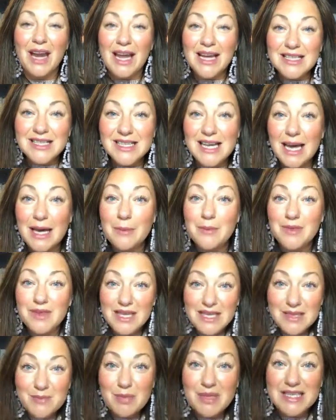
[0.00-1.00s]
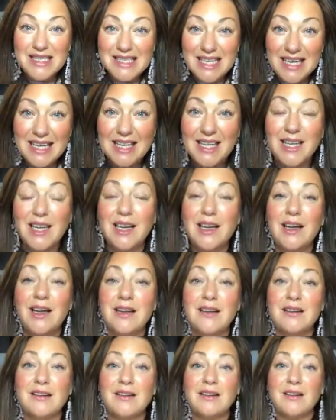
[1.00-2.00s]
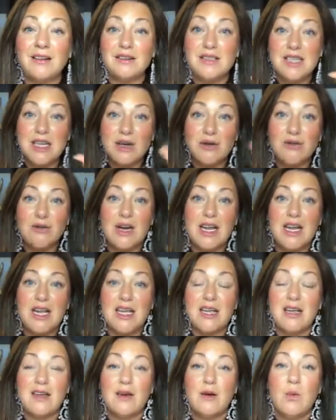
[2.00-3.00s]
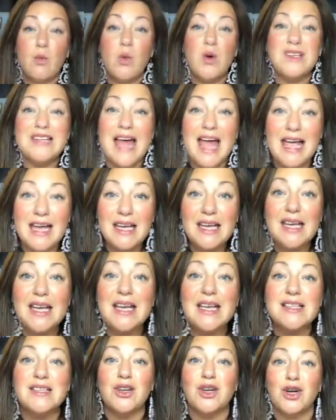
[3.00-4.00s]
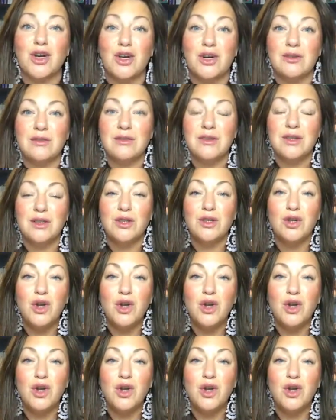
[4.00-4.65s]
The last time this particular degree was 8 years ago.